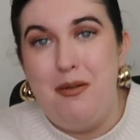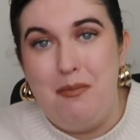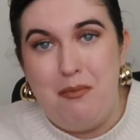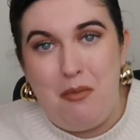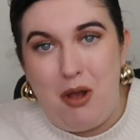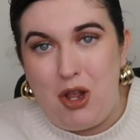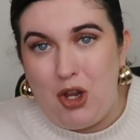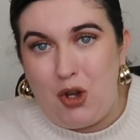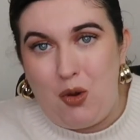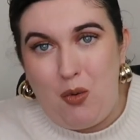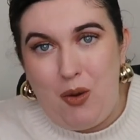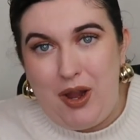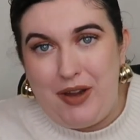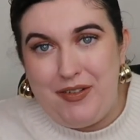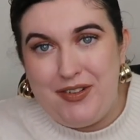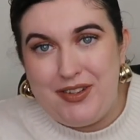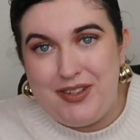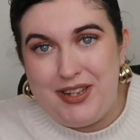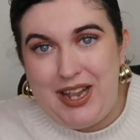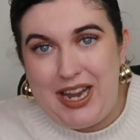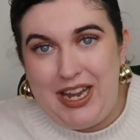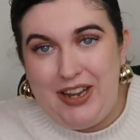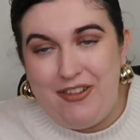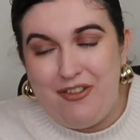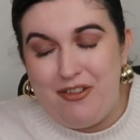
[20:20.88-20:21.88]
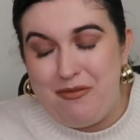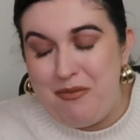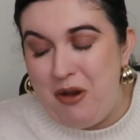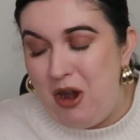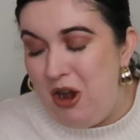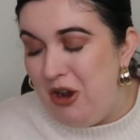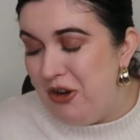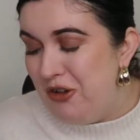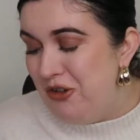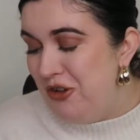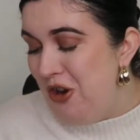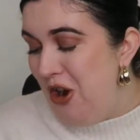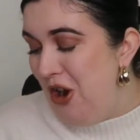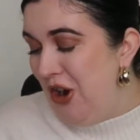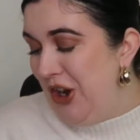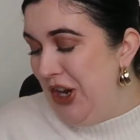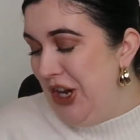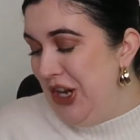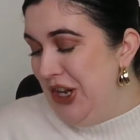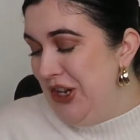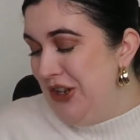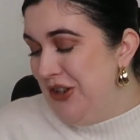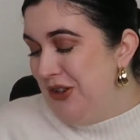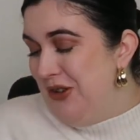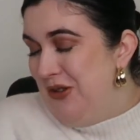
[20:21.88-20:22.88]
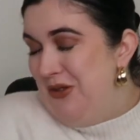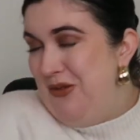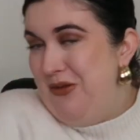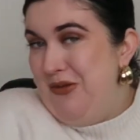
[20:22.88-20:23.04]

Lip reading: microwave safe for my hot chockies.